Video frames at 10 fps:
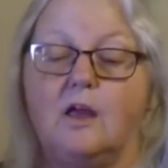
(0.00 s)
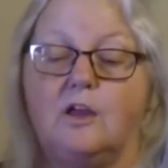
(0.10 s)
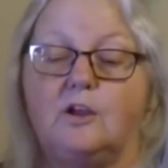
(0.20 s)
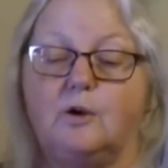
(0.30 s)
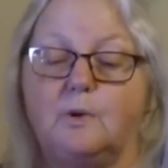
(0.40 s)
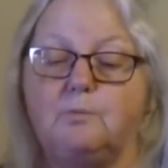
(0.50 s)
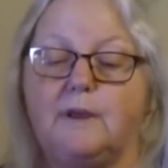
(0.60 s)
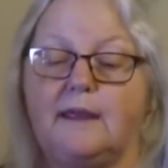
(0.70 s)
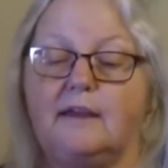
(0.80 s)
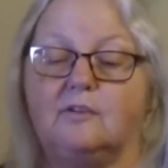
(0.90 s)
Human
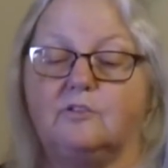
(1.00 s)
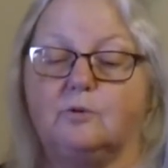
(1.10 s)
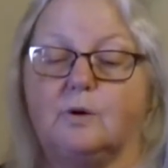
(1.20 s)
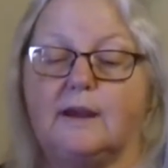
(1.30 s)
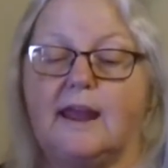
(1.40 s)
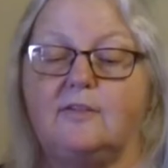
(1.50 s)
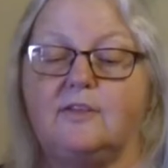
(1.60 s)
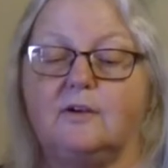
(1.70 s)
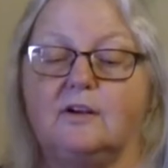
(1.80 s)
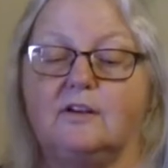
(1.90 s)
beings create
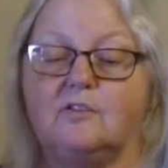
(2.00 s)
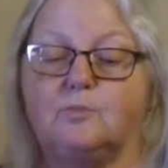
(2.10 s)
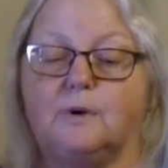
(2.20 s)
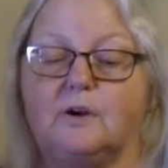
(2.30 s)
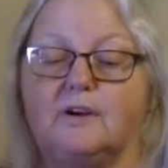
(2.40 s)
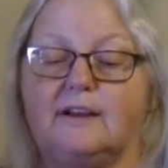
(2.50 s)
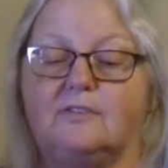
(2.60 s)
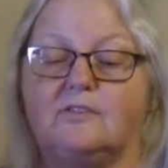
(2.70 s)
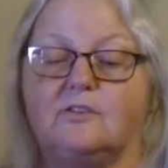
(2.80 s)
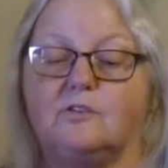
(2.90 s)
their
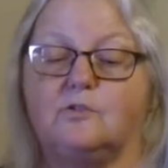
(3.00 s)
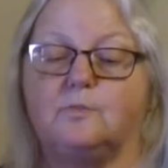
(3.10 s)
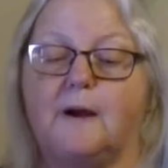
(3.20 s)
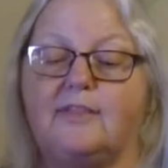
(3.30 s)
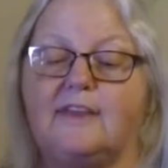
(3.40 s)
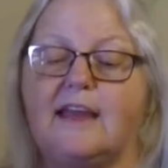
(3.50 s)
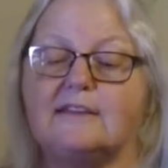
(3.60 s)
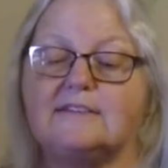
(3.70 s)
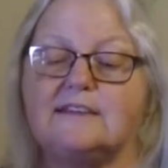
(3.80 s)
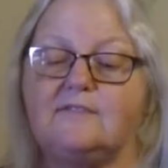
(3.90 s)
experiences by the
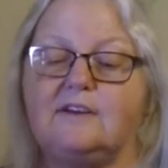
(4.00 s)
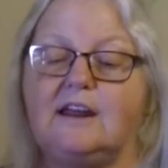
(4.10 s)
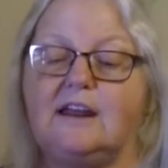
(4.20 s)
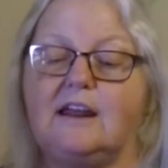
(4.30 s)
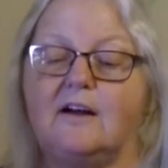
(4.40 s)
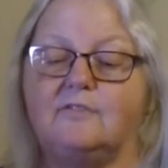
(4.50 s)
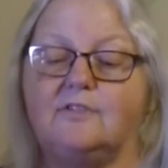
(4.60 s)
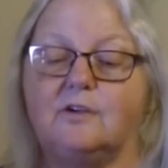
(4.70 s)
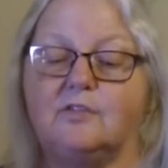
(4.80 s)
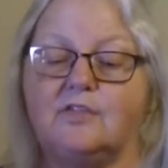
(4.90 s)
activity of
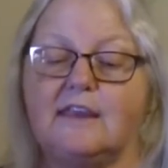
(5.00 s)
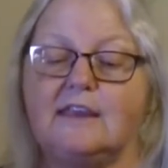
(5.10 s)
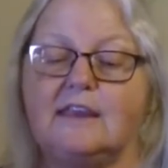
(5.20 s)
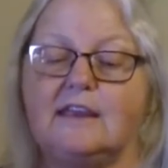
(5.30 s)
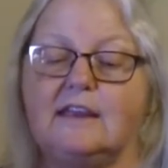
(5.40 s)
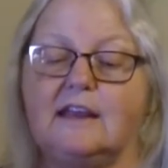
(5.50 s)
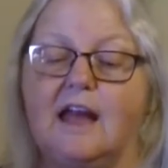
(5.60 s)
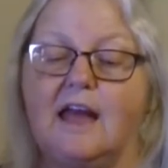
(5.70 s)
their thinking.